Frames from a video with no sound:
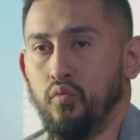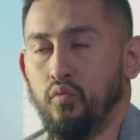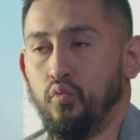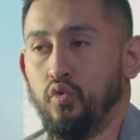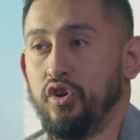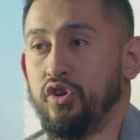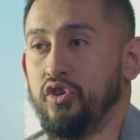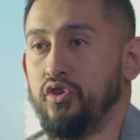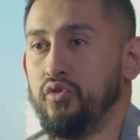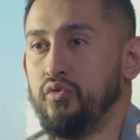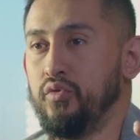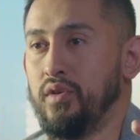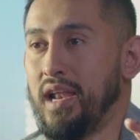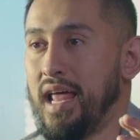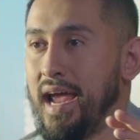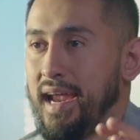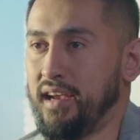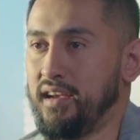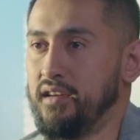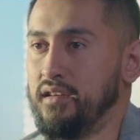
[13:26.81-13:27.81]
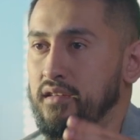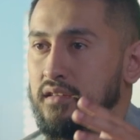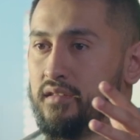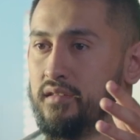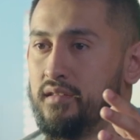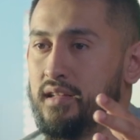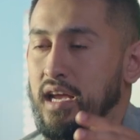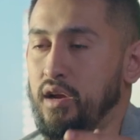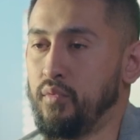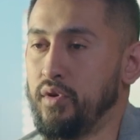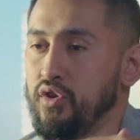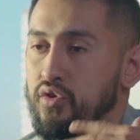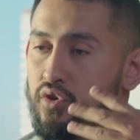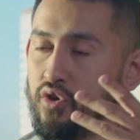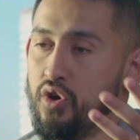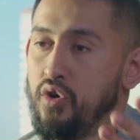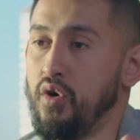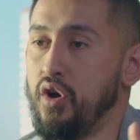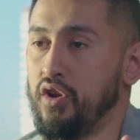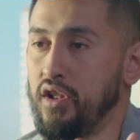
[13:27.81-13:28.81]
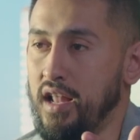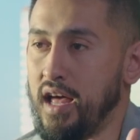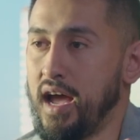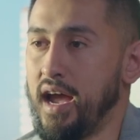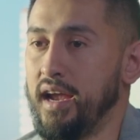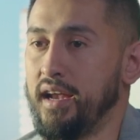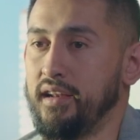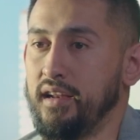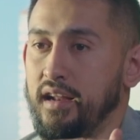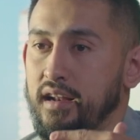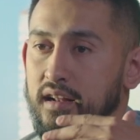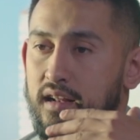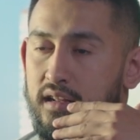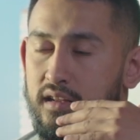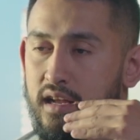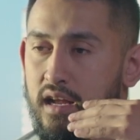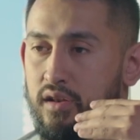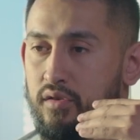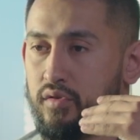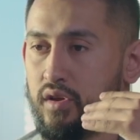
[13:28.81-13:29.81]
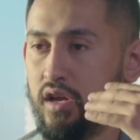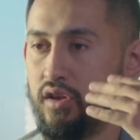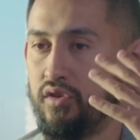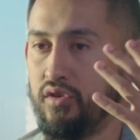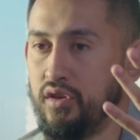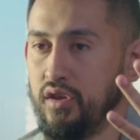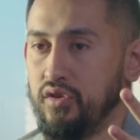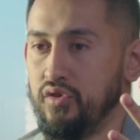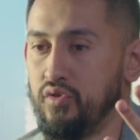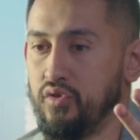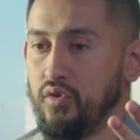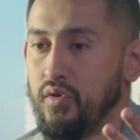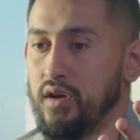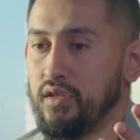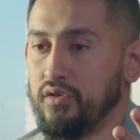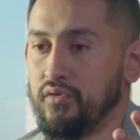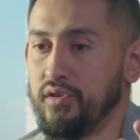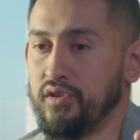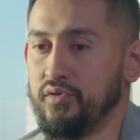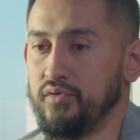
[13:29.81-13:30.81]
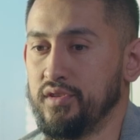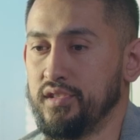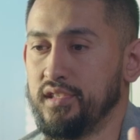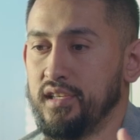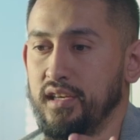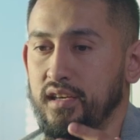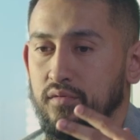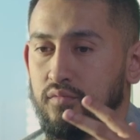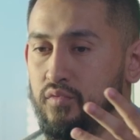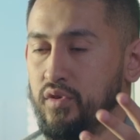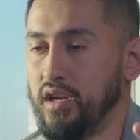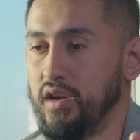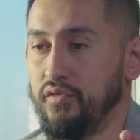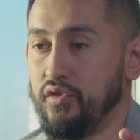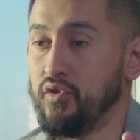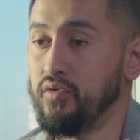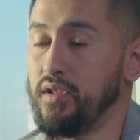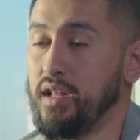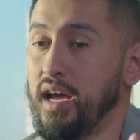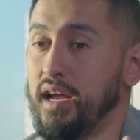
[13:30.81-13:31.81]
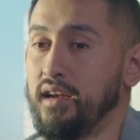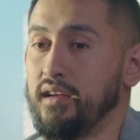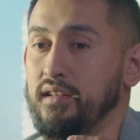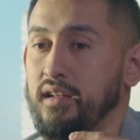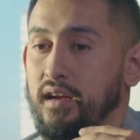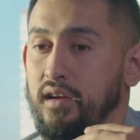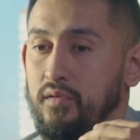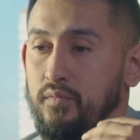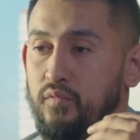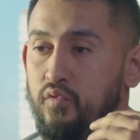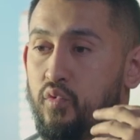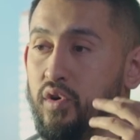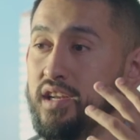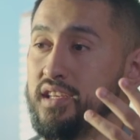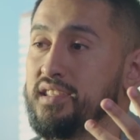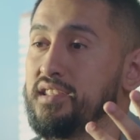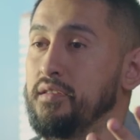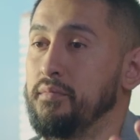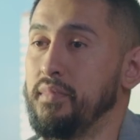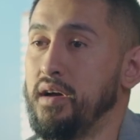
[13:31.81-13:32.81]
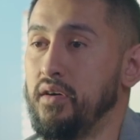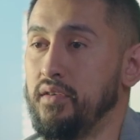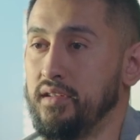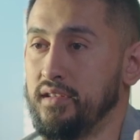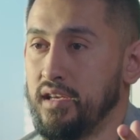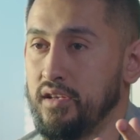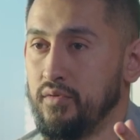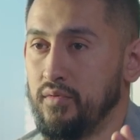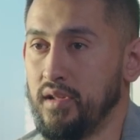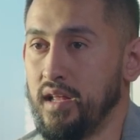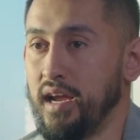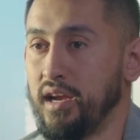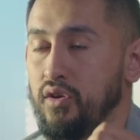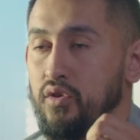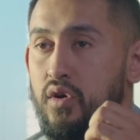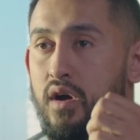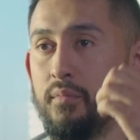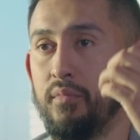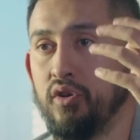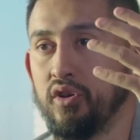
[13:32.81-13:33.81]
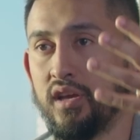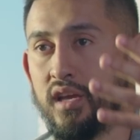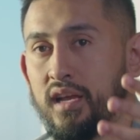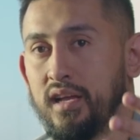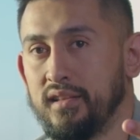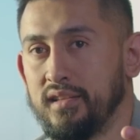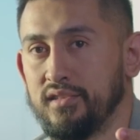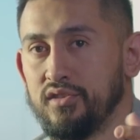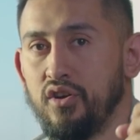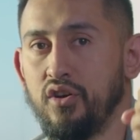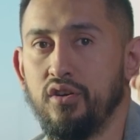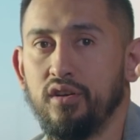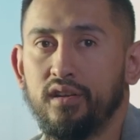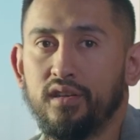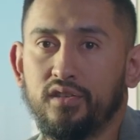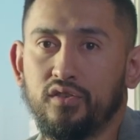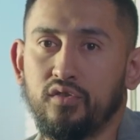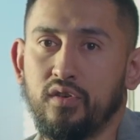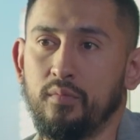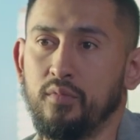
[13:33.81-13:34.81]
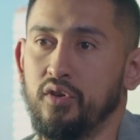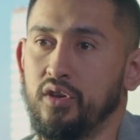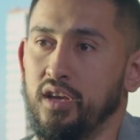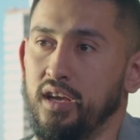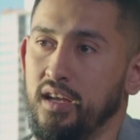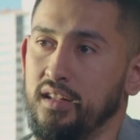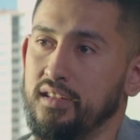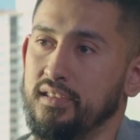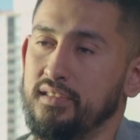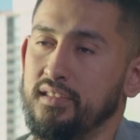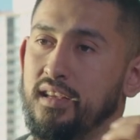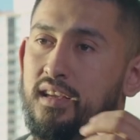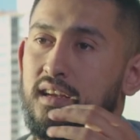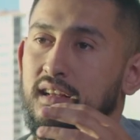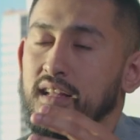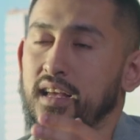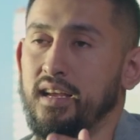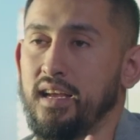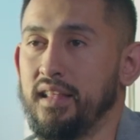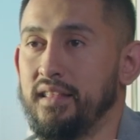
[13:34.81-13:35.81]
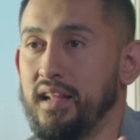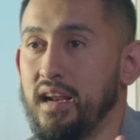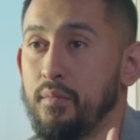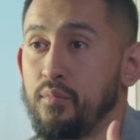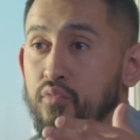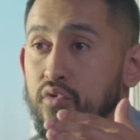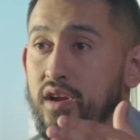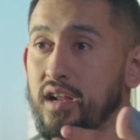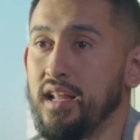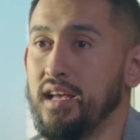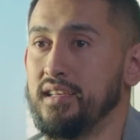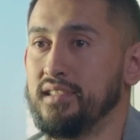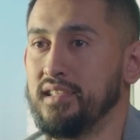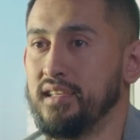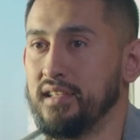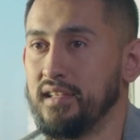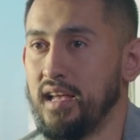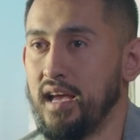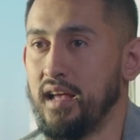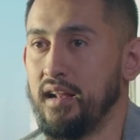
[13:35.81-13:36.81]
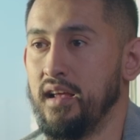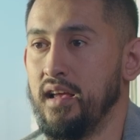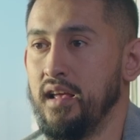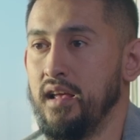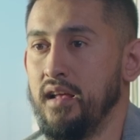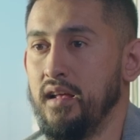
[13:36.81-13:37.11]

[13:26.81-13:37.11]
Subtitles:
what do you like when you go online and you go out there and you see whatever you like what is it about it that you like? Oh, I'm looking at this artist, or I'm looking at this thing, and then I'm realizing that,